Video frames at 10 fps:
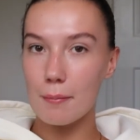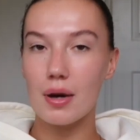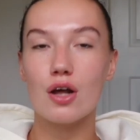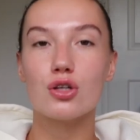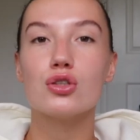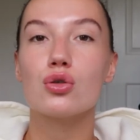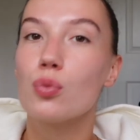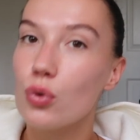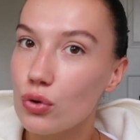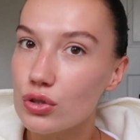My lunch
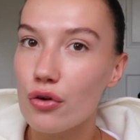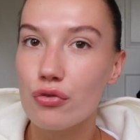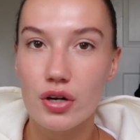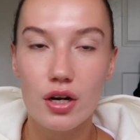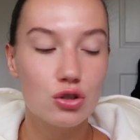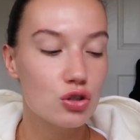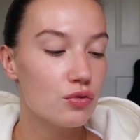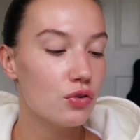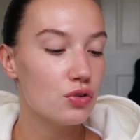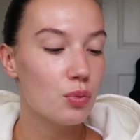was
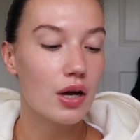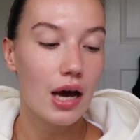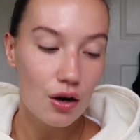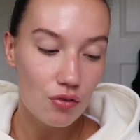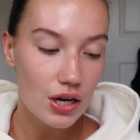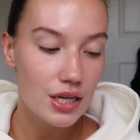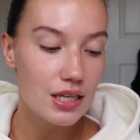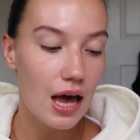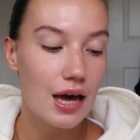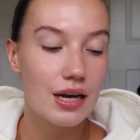351 calories
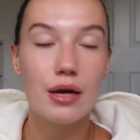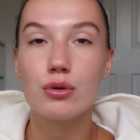and